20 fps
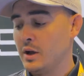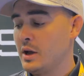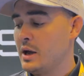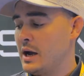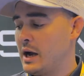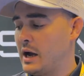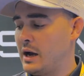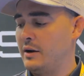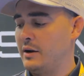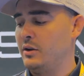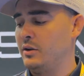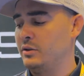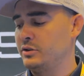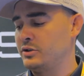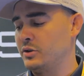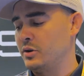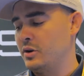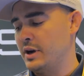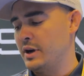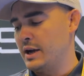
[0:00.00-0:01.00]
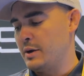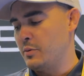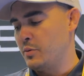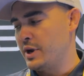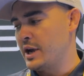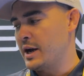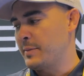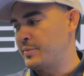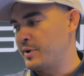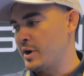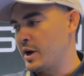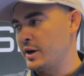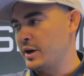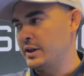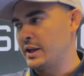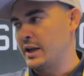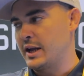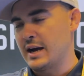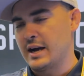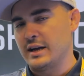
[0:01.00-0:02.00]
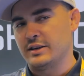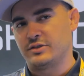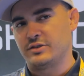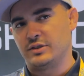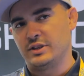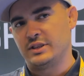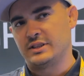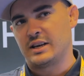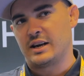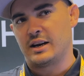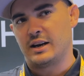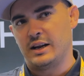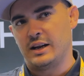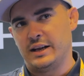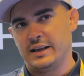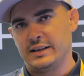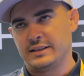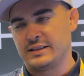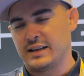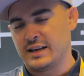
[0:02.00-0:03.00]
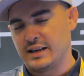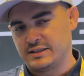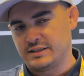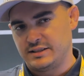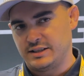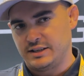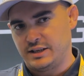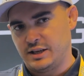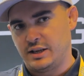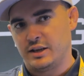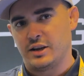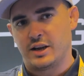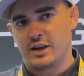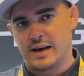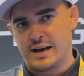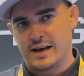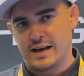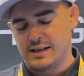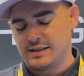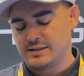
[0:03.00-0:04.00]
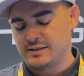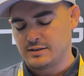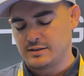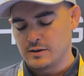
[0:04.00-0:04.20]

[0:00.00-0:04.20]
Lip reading: and also we upgraded the guides. These are SIC guides.